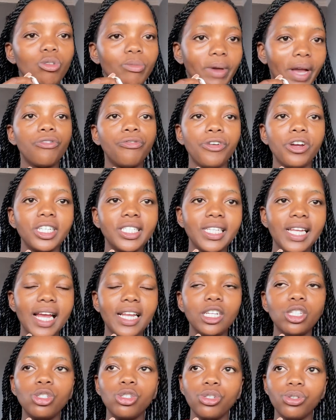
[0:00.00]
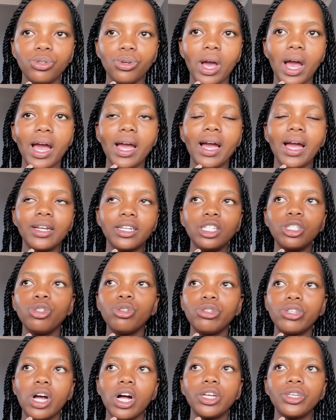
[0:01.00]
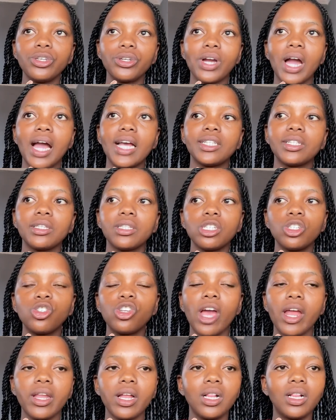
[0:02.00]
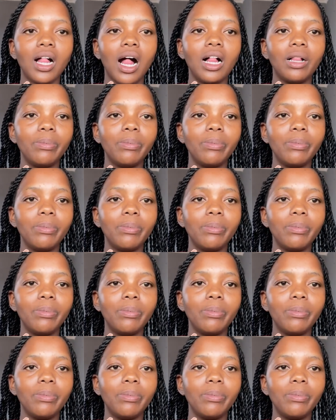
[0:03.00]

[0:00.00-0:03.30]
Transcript: But firstly, I need to tell you guys, on this channel, I'll